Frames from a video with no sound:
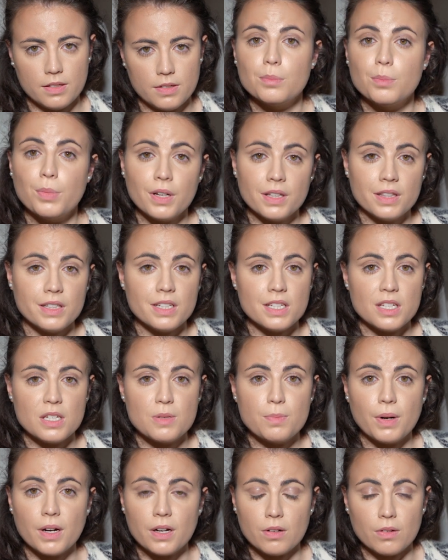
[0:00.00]
But this is
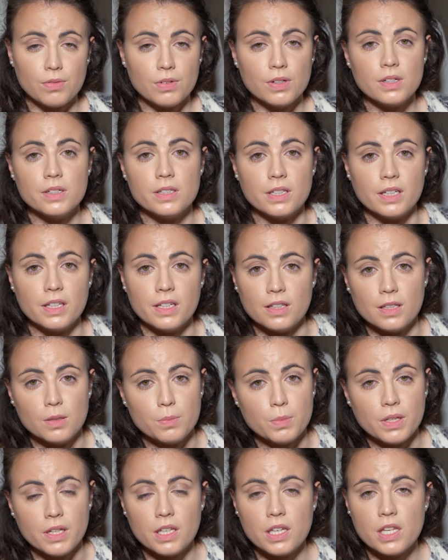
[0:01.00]
part of learning. In the
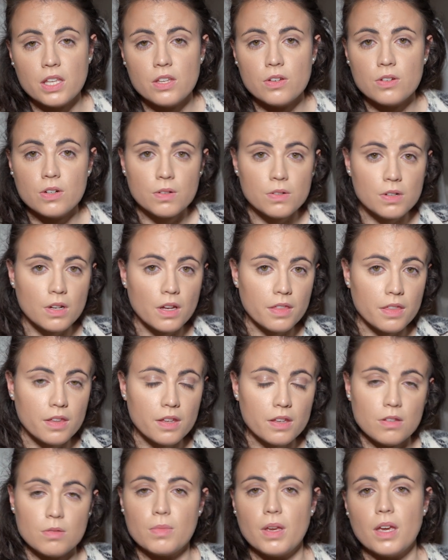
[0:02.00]
beginning, you know
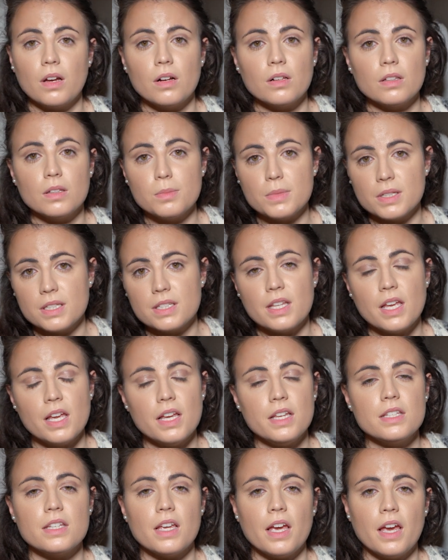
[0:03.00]
nothing, you make all the
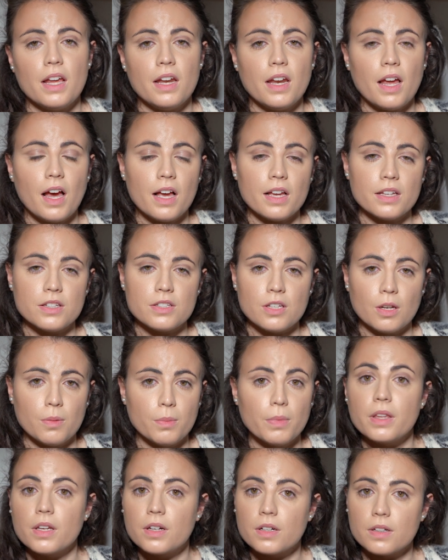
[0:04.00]
mistakes, and as
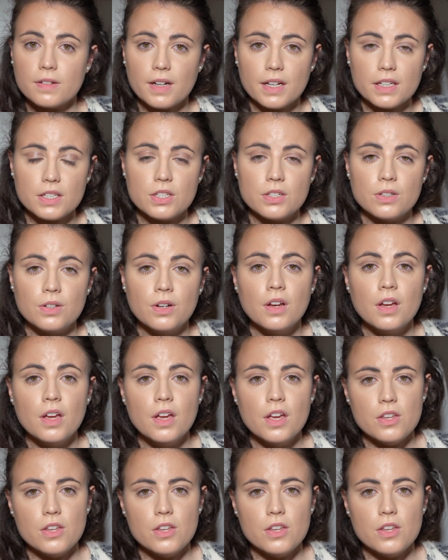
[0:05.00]
somebody corrects you,